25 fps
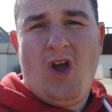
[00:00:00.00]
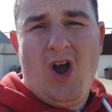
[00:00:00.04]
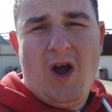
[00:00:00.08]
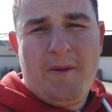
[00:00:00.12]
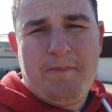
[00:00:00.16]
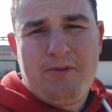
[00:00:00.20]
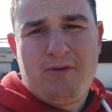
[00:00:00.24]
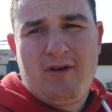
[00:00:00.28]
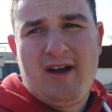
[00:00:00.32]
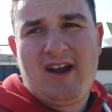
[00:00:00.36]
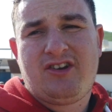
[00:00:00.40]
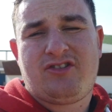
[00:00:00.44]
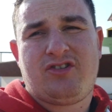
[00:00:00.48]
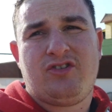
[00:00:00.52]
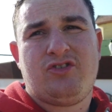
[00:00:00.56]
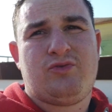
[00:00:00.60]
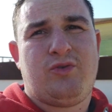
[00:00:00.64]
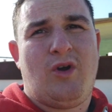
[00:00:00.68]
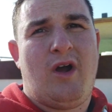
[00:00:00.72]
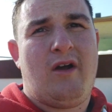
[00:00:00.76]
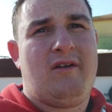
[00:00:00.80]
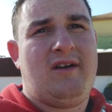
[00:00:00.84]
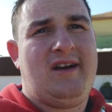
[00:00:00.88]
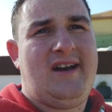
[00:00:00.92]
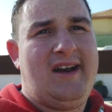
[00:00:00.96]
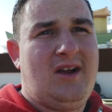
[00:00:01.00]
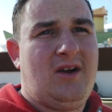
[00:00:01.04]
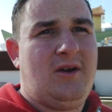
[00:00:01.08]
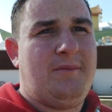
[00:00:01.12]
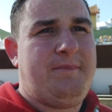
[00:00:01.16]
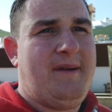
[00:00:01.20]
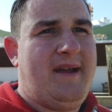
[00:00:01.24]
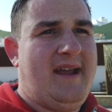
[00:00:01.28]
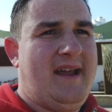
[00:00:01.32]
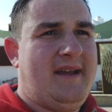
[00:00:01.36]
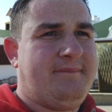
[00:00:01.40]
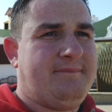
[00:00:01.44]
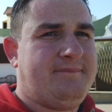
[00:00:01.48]
operations were a little
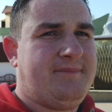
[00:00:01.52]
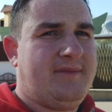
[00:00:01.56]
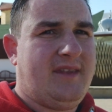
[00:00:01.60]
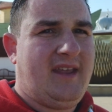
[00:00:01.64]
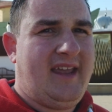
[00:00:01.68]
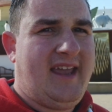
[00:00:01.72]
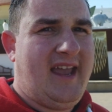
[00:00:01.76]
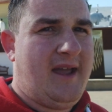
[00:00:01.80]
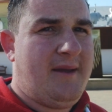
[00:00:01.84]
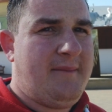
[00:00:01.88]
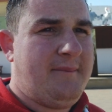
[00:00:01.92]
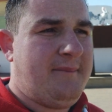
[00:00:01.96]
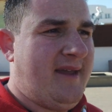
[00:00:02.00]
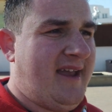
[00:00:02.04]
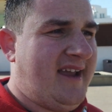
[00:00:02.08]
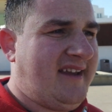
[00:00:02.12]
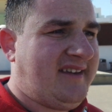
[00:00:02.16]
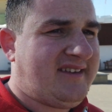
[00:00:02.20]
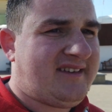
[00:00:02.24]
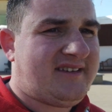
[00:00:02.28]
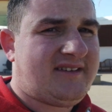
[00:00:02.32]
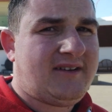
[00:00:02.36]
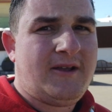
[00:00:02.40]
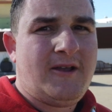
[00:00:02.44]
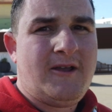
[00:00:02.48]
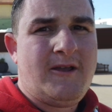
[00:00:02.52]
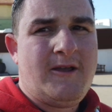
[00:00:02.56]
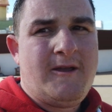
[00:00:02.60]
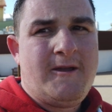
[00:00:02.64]
bit hit and miss,